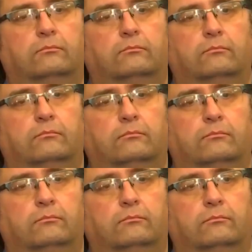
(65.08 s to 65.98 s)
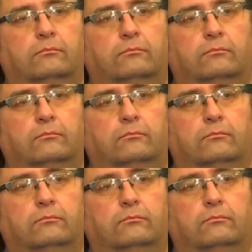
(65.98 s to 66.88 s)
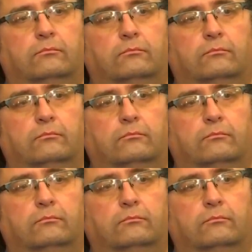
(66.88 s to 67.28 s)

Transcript: (not speaking)